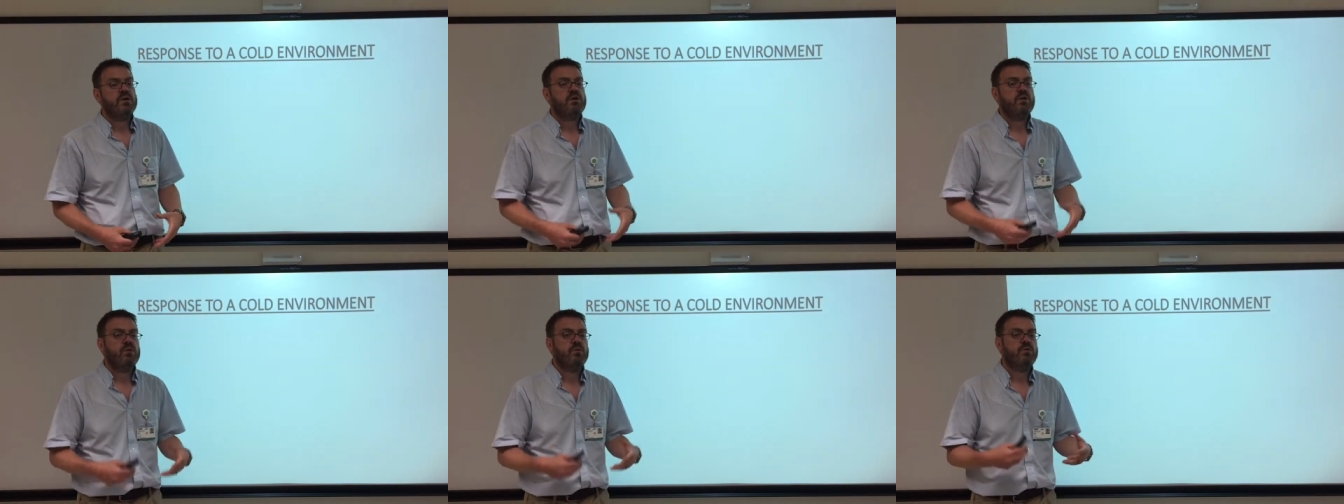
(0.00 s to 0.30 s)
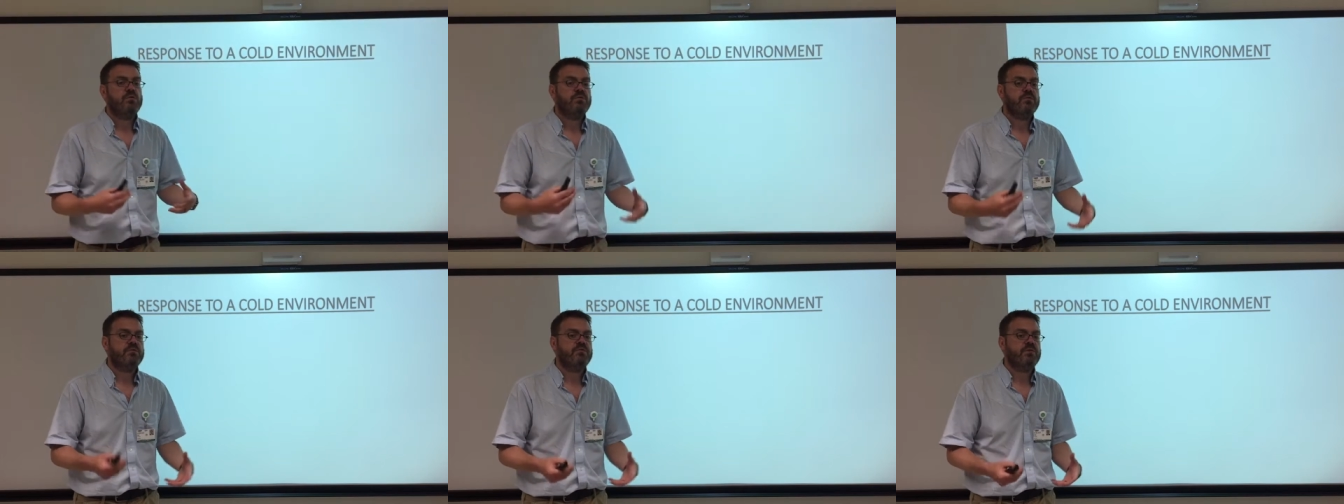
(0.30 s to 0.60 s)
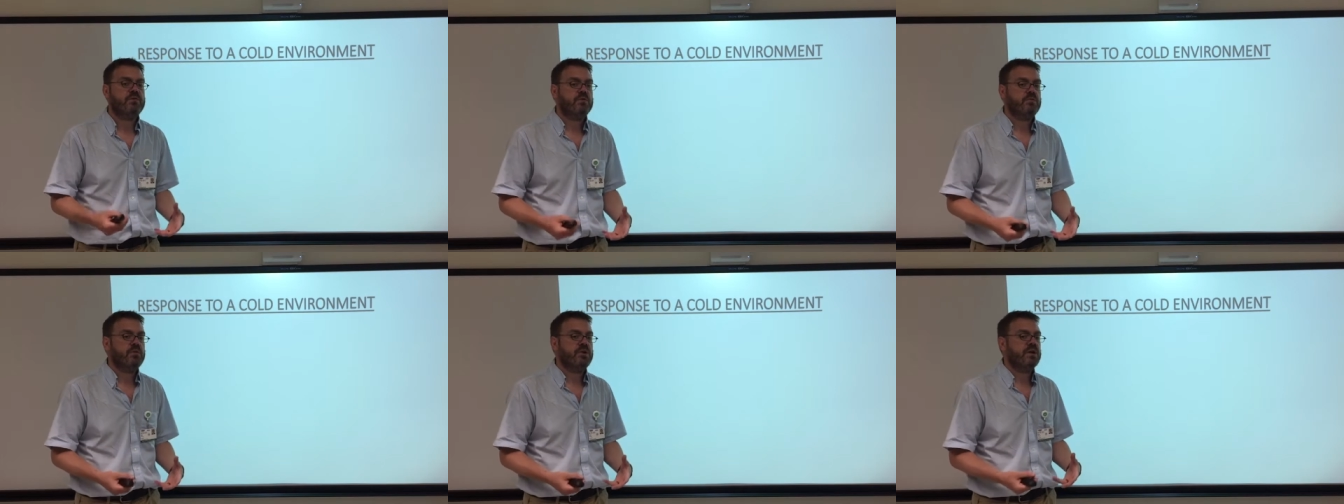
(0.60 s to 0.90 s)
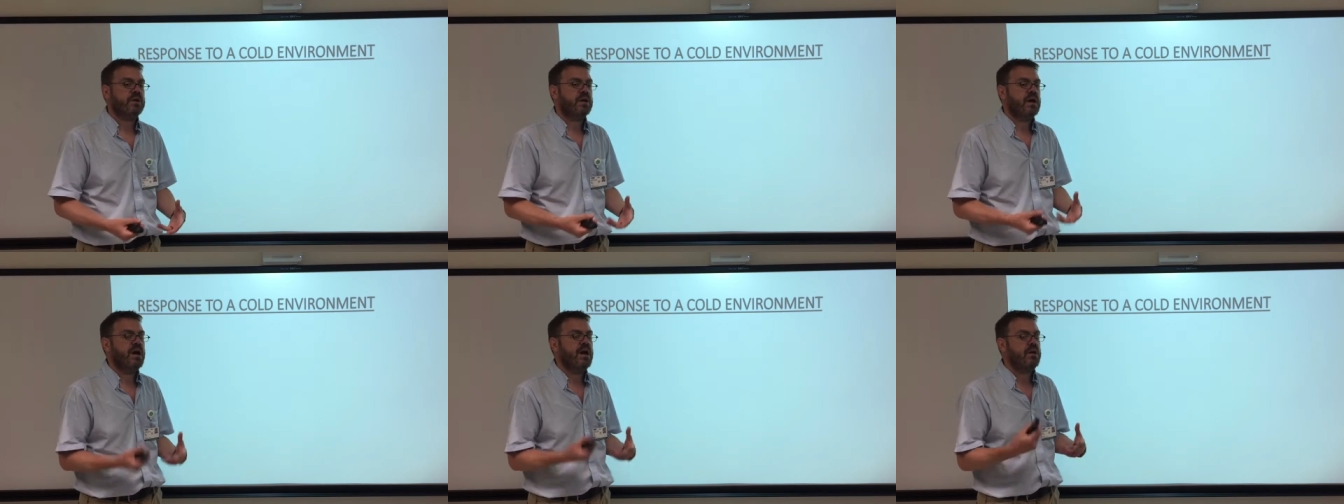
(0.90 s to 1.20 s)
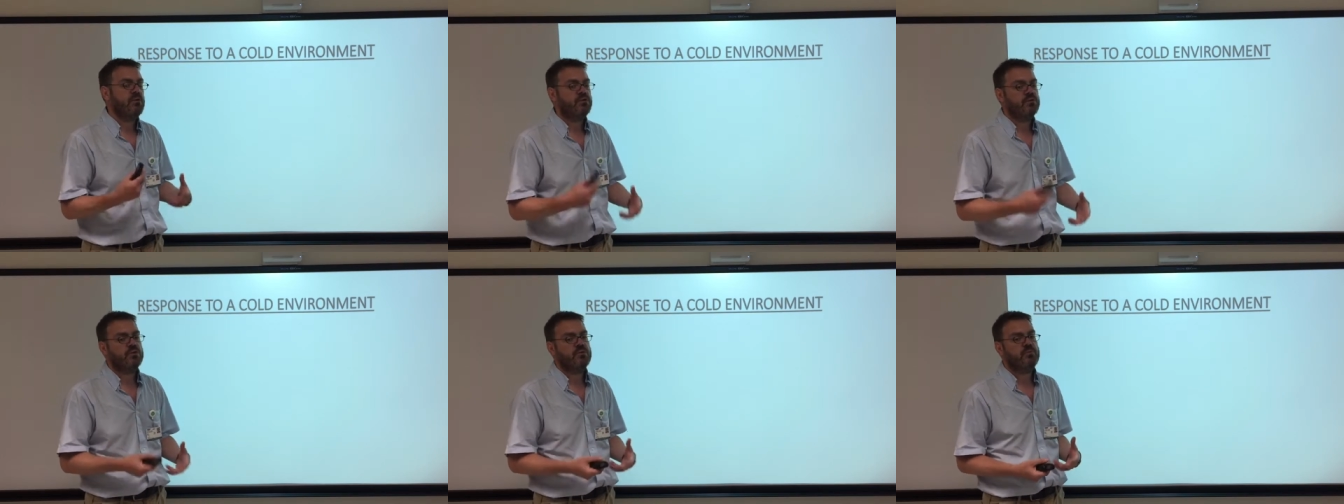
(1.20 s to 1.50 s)
overviewing
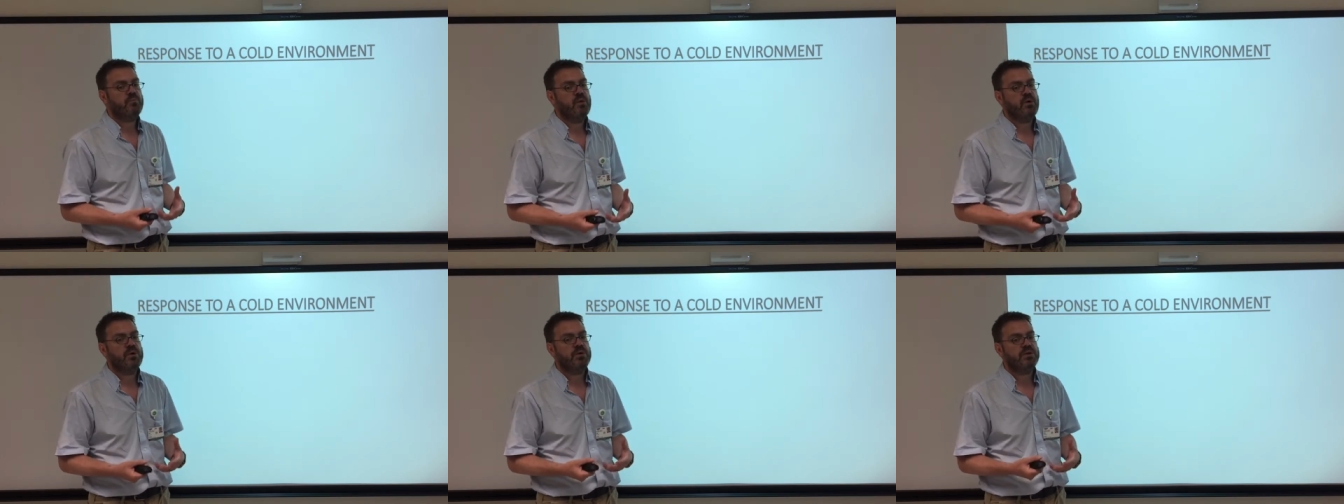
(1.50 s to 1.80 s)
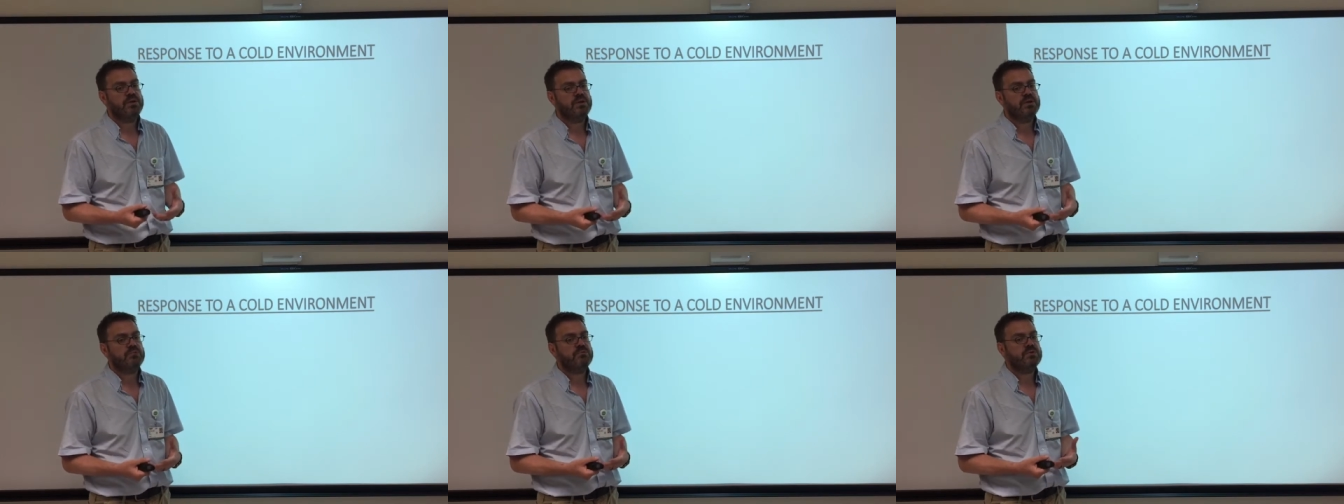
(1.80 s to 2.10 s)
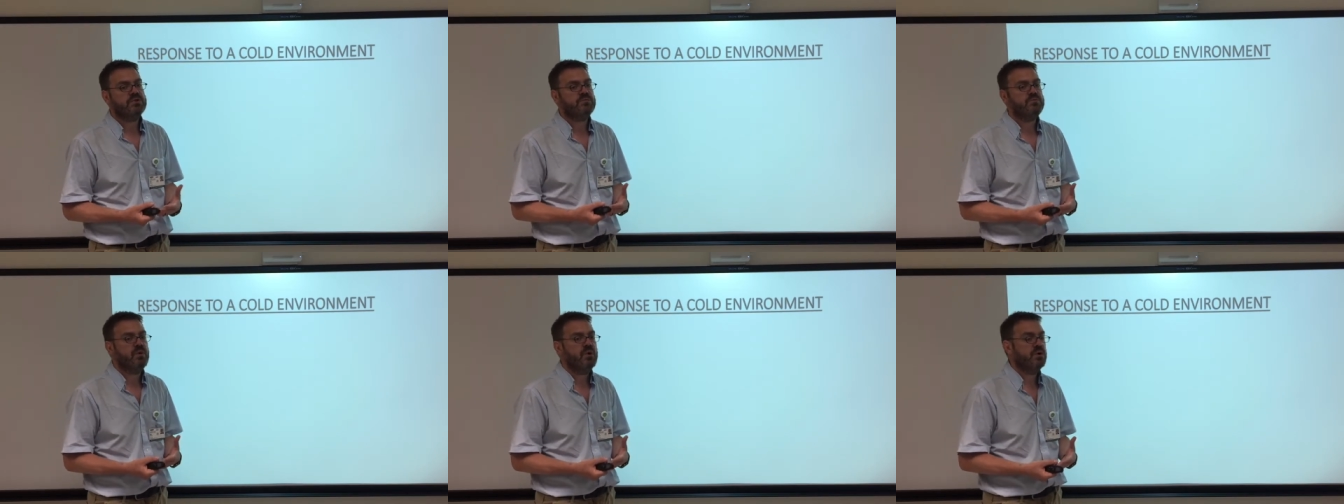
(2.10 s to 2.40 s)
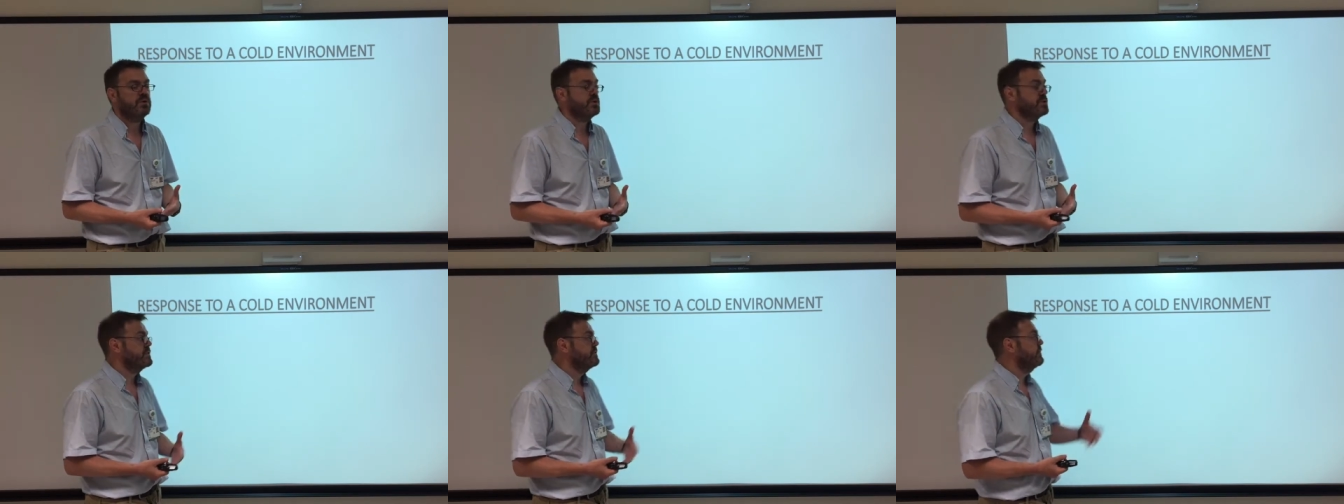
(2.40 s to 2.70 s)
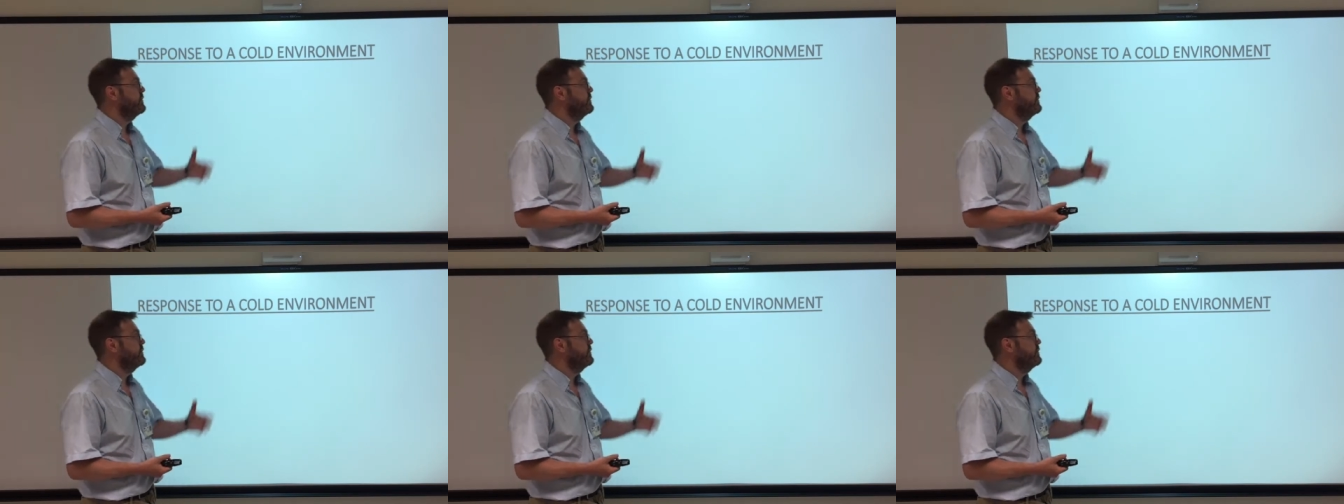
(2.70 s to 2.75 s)
how your body responds